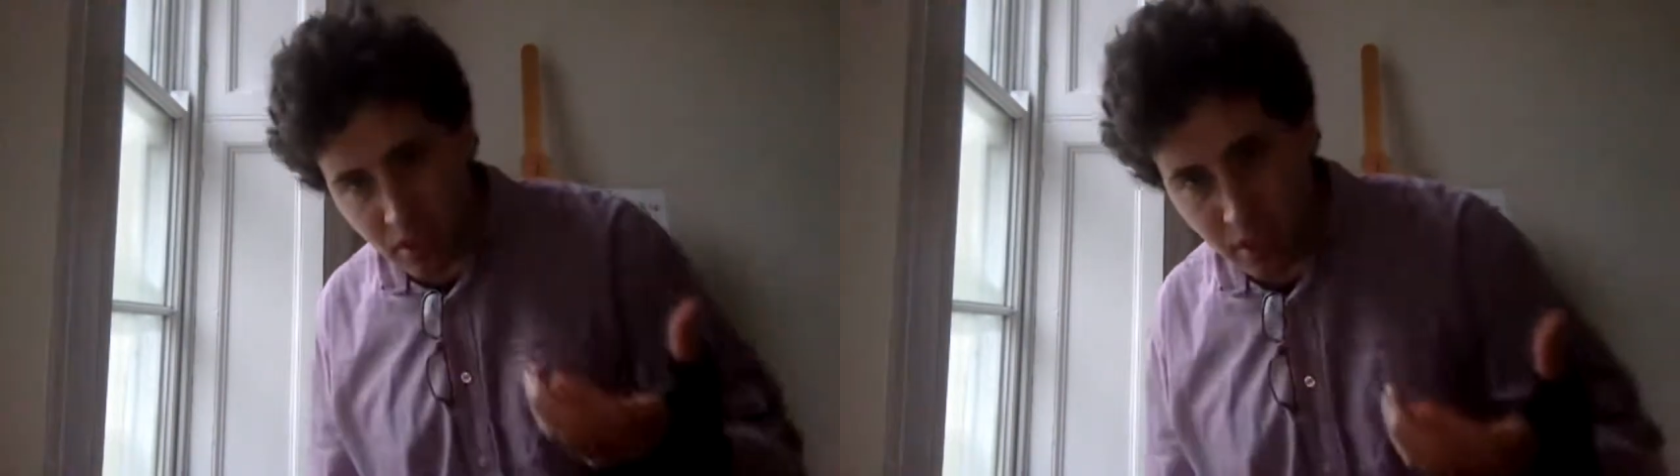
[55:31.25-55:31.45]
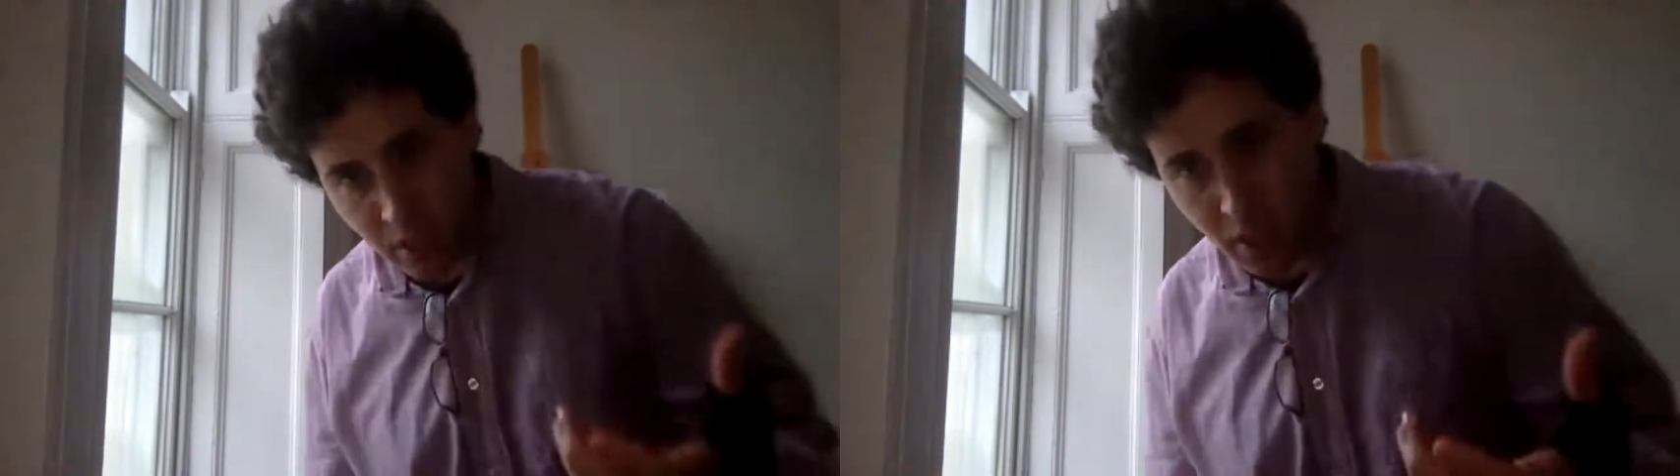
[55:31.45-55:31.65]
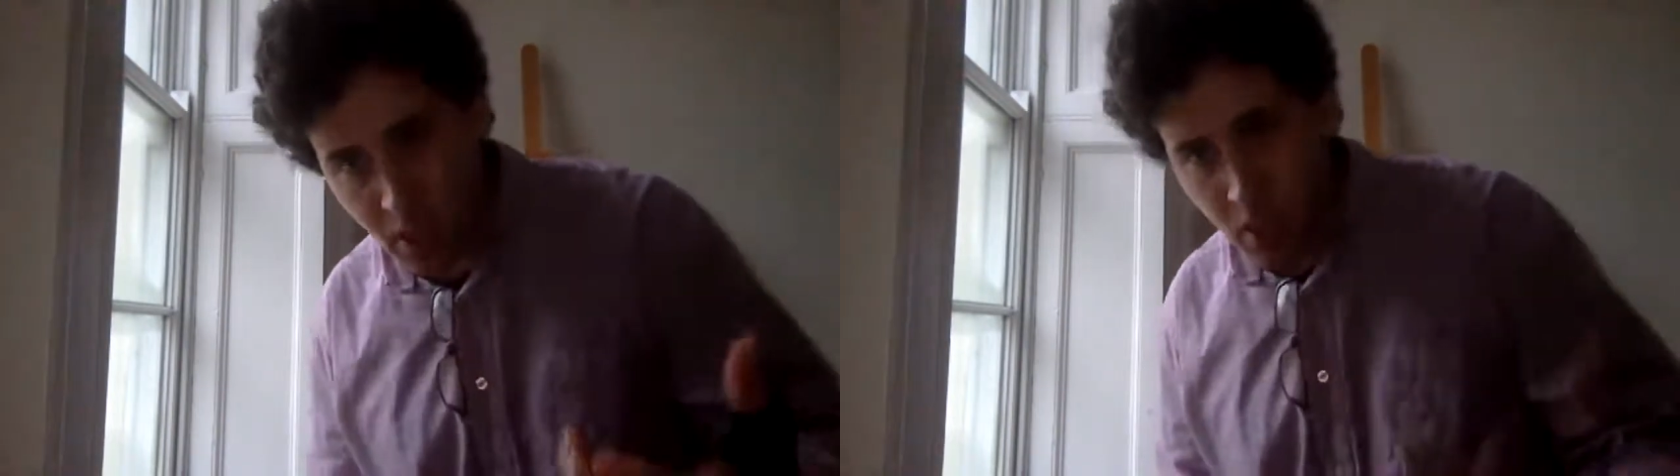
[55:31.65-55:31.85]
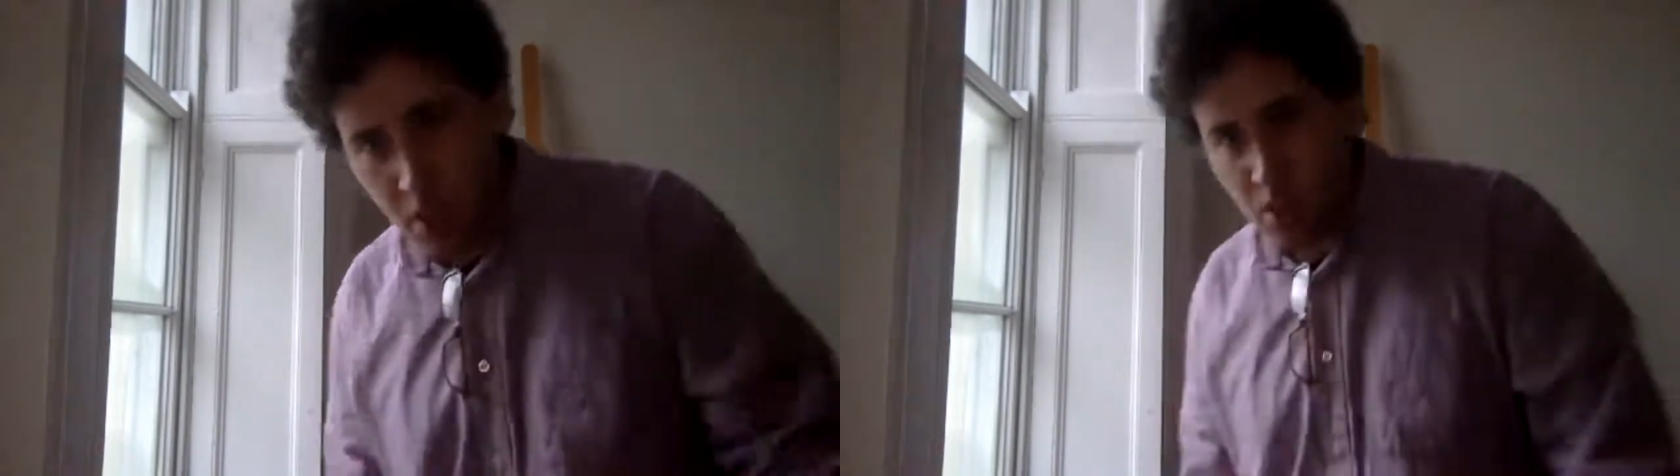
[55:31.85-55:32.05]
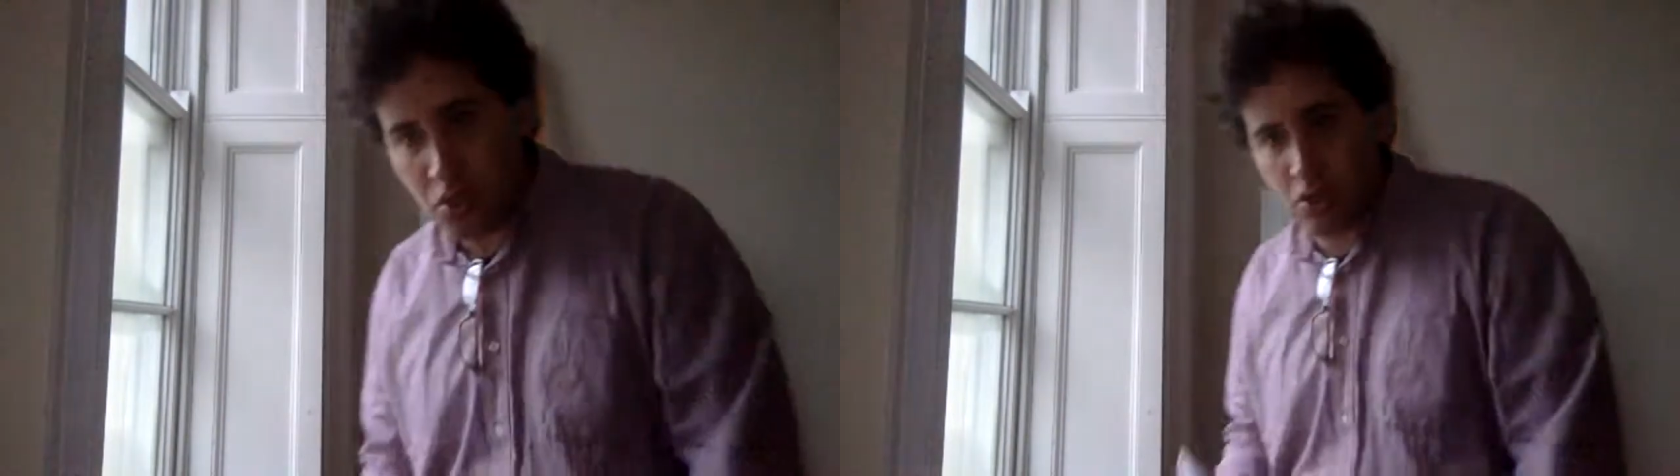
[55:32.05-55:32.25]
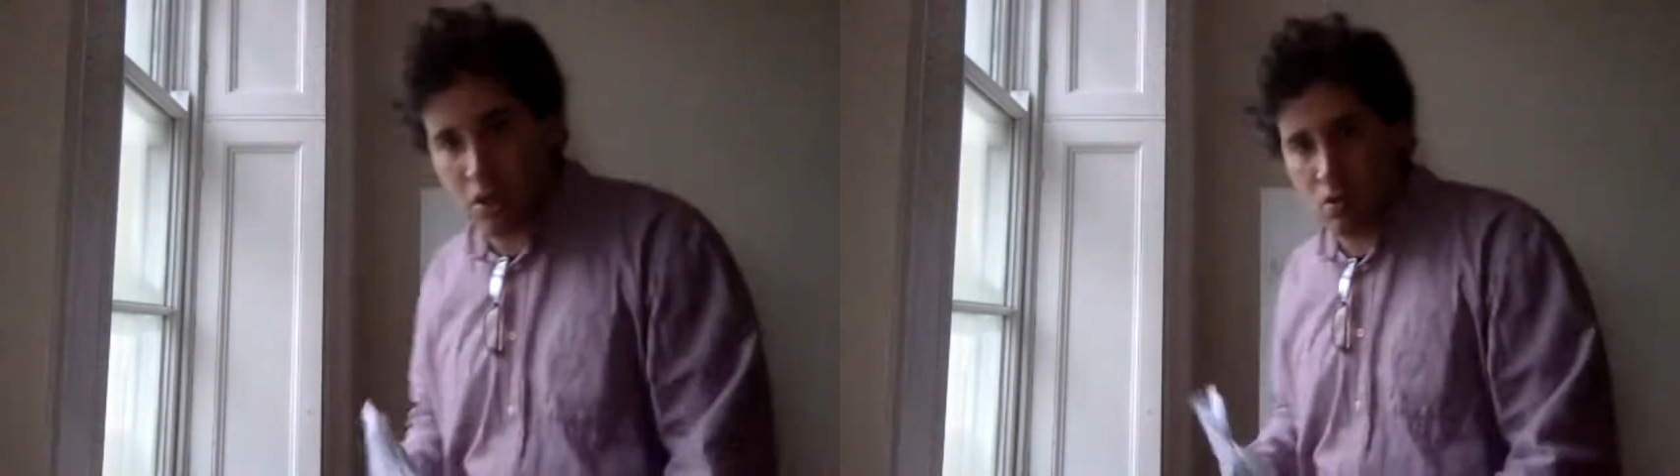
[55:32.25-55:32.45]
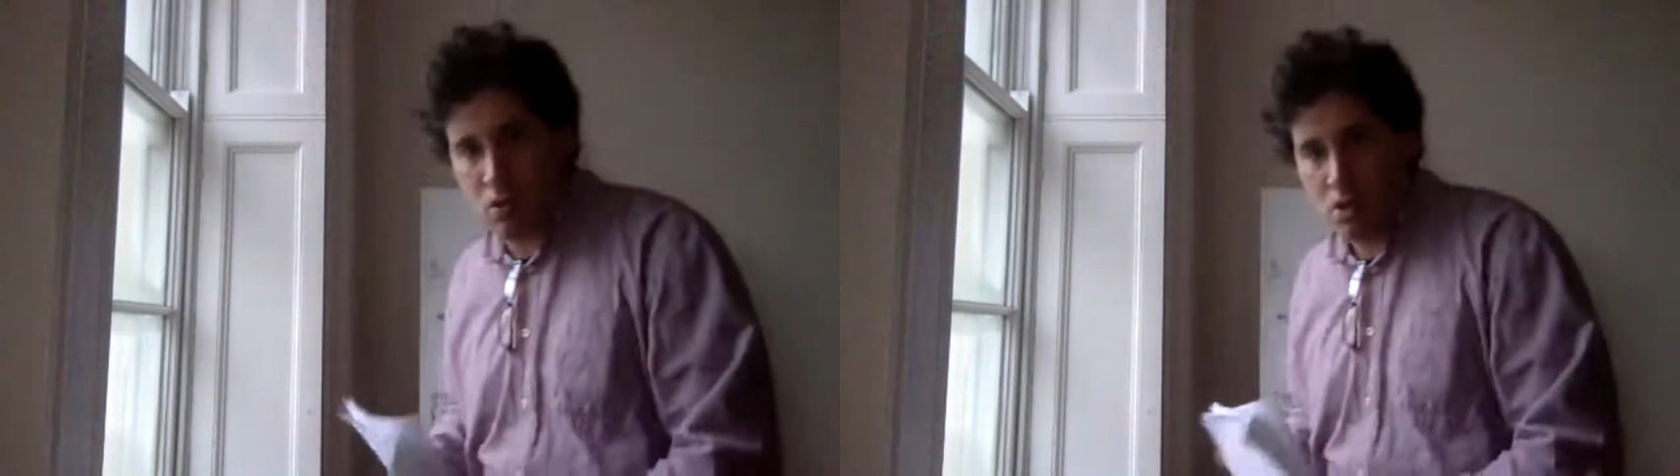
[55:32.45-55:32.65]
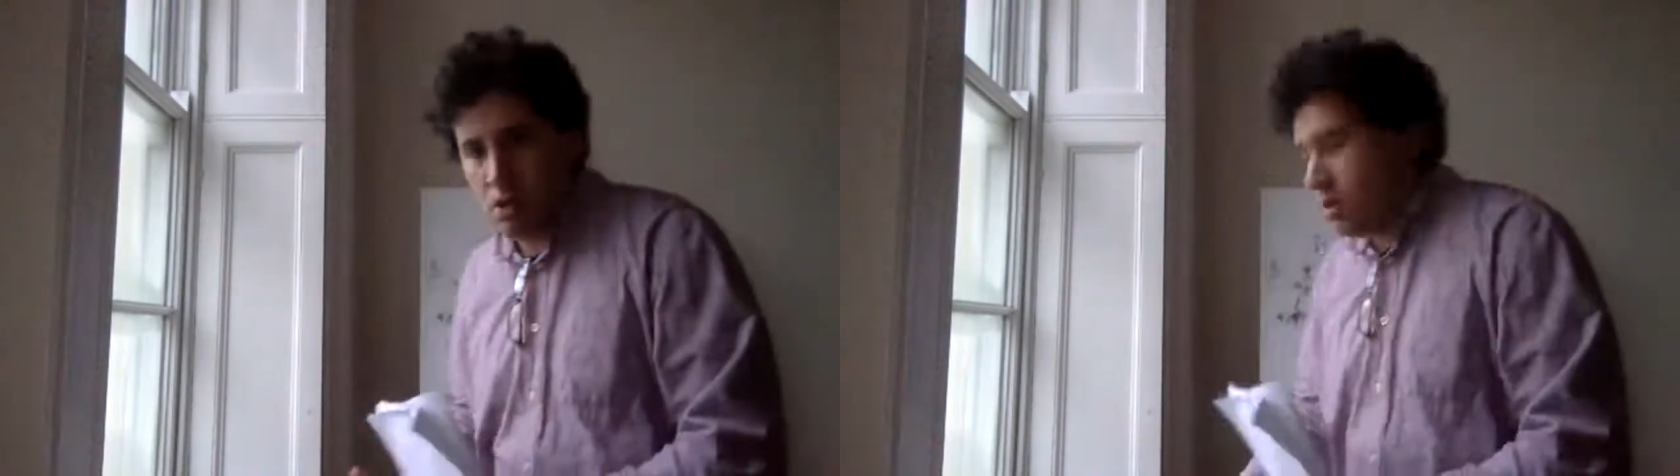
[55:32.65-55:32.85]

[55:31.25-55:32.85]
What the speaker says: on it. So,